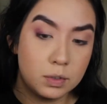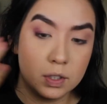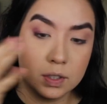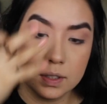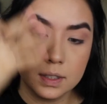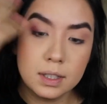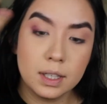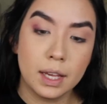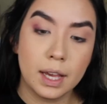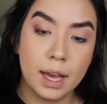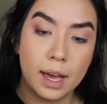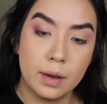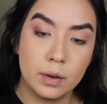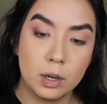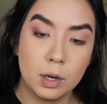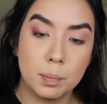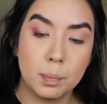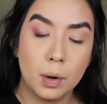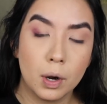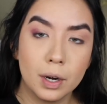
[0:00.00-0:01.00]
just the
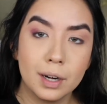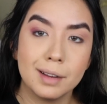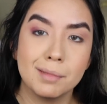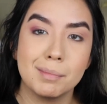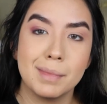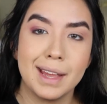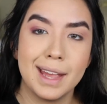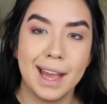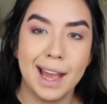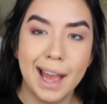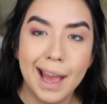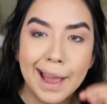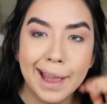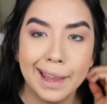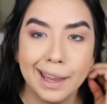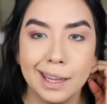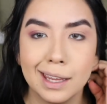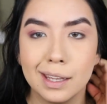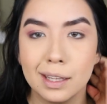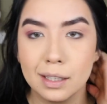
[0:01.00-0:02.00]
outer part of my
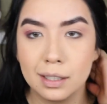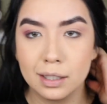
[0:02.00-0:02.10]
eye.